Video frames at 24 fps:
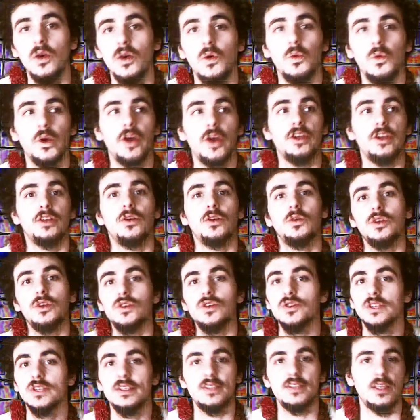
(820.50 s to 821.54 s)
where you don't
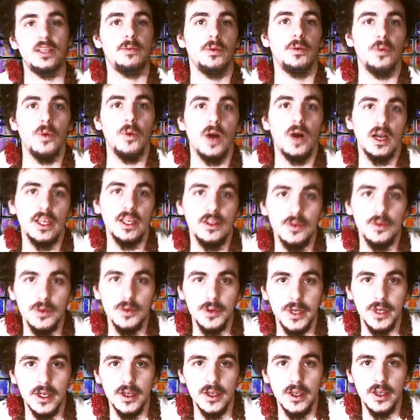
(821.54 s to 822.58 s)
usually see people walking
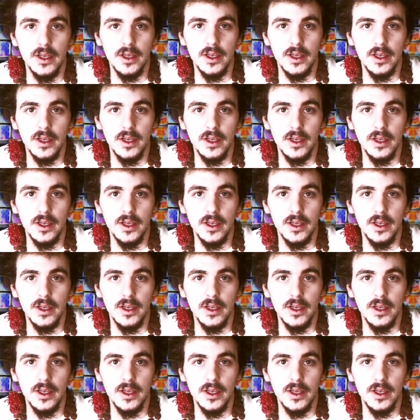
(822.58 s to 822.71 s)
through it.